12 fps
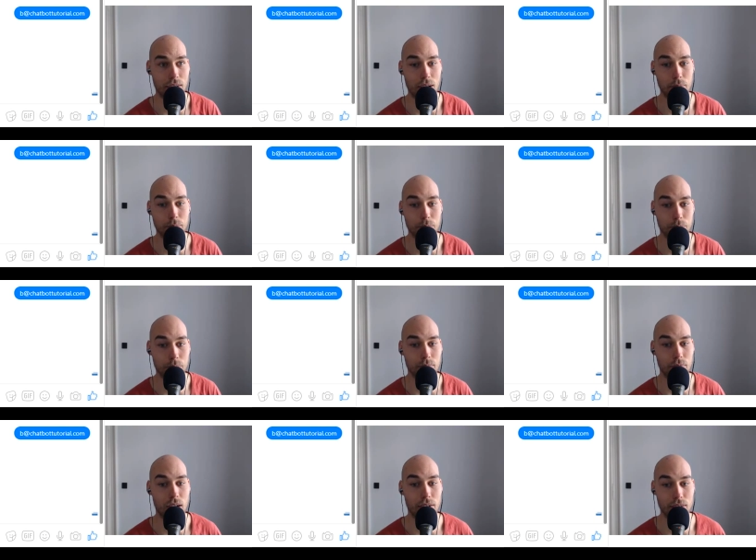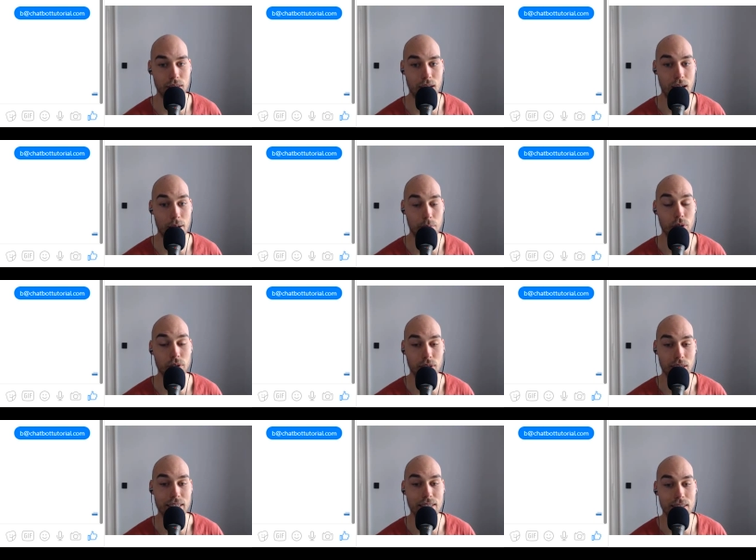I'm I will I'm on
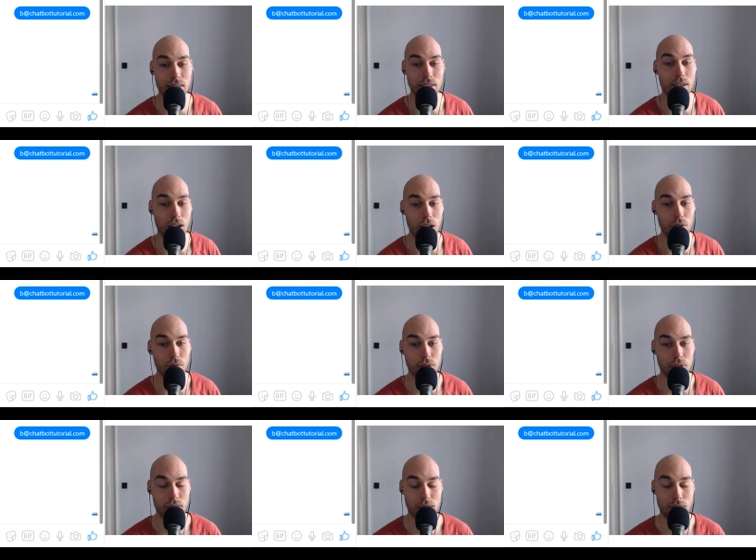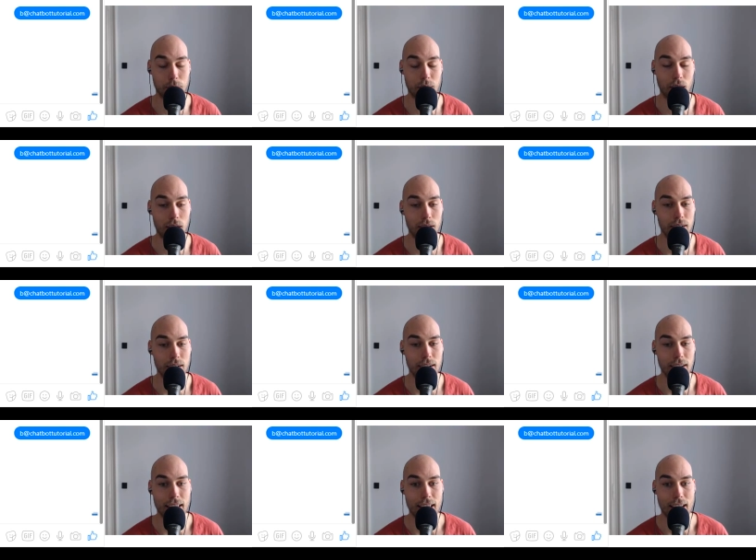the list now for this webinar,
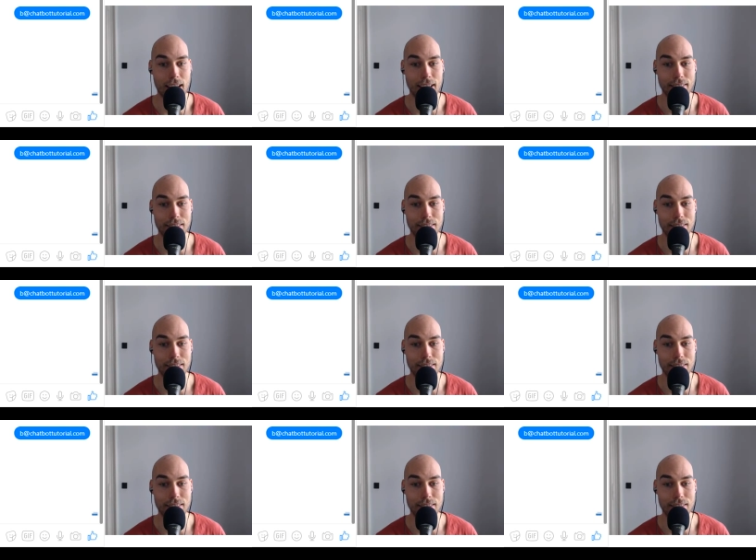and